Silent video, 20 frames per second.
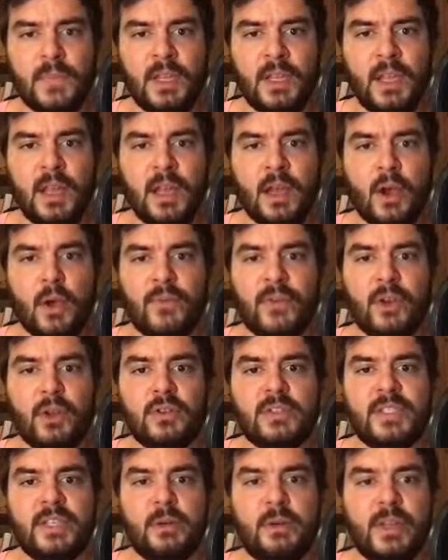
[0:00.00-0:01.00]
uh, of a
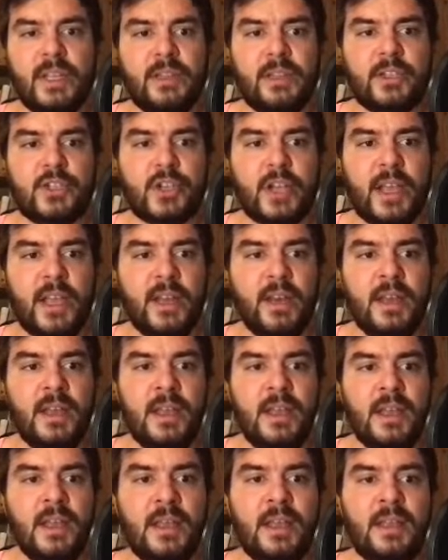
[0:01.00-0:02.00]
non-zero integer n
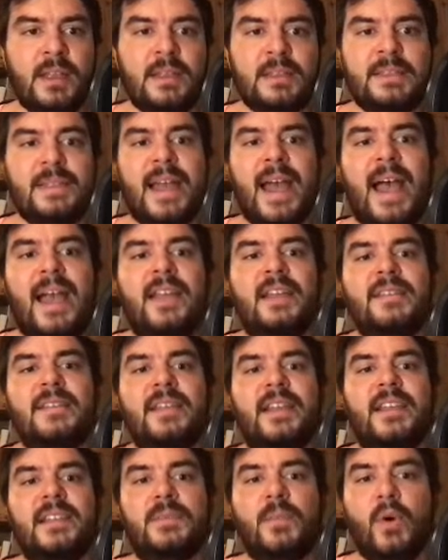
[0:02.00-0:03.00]
is the highest
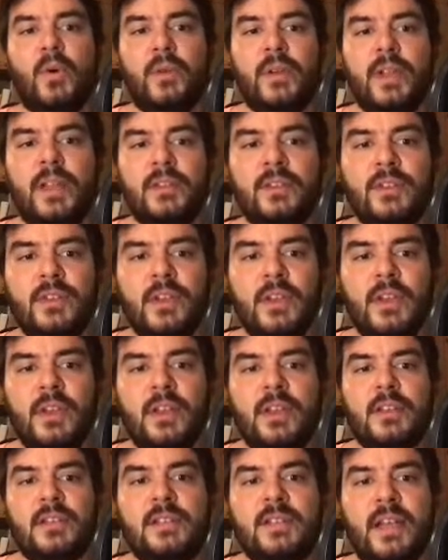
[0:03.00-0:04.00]
exponent
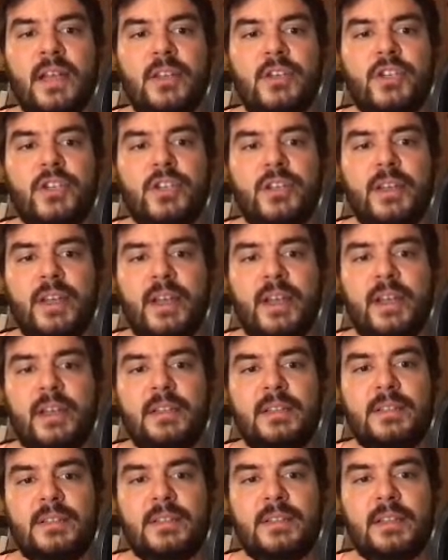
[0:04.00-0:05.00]
such
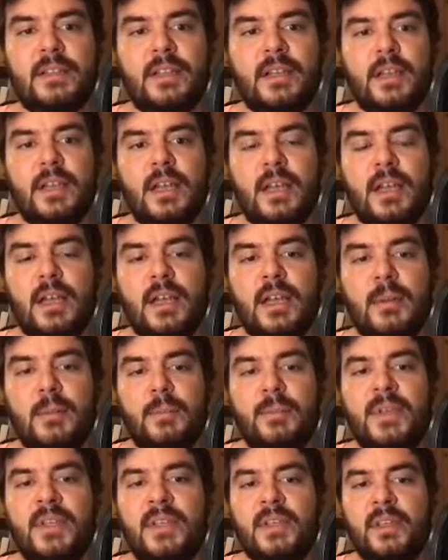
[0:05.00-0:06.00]
that uh,
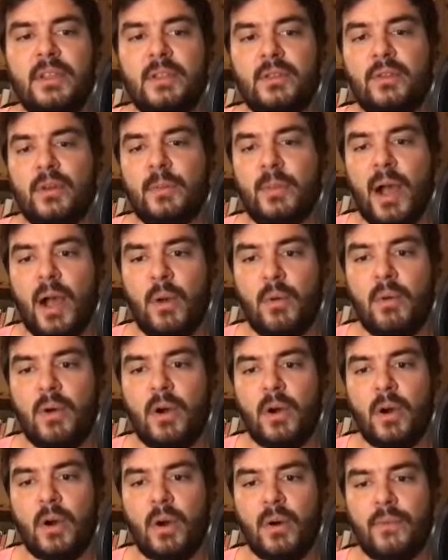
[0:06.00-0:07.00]
p to the power
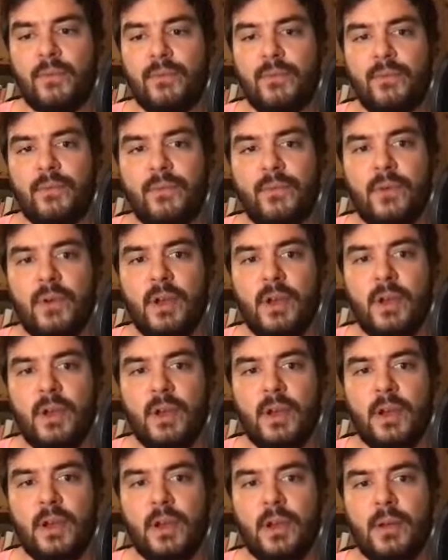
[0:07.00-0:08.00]
of
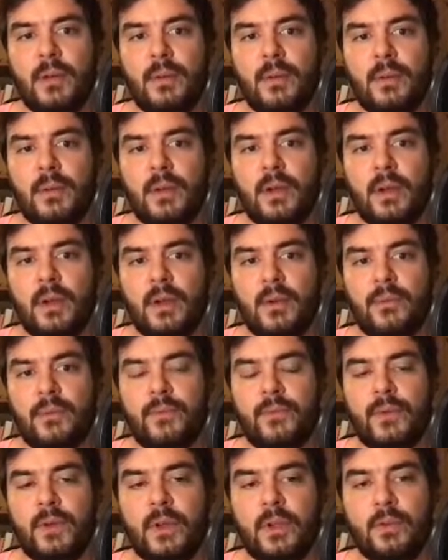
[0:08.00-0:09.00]
uh, of
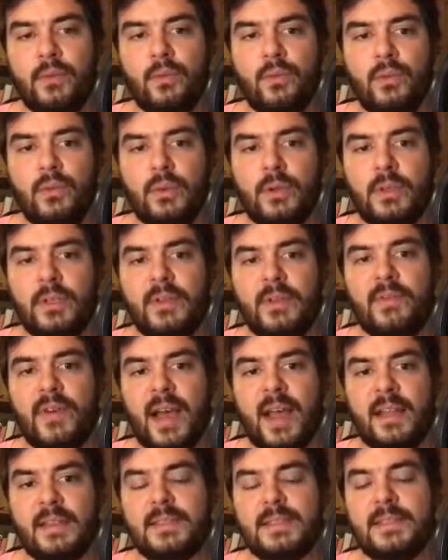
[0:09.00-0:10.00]
uh, nu
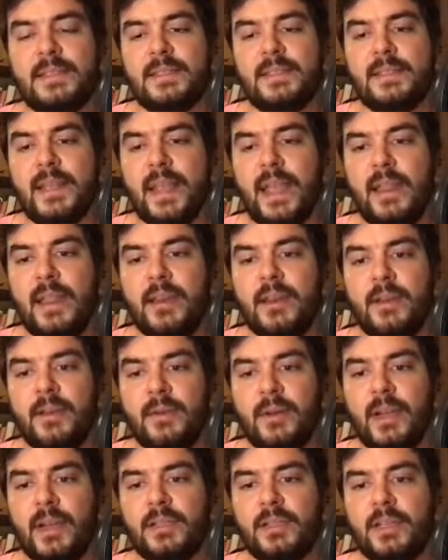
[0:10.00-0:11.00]
divides n,
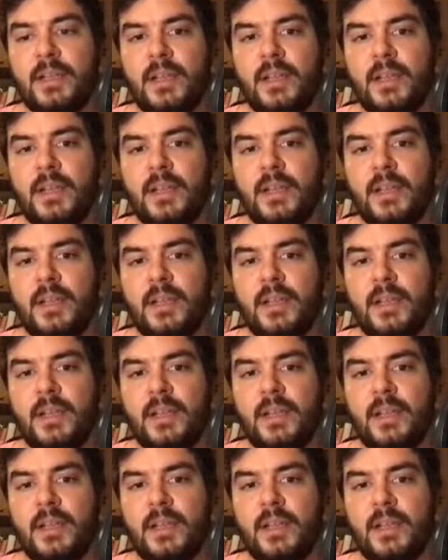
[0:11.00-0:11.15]
right?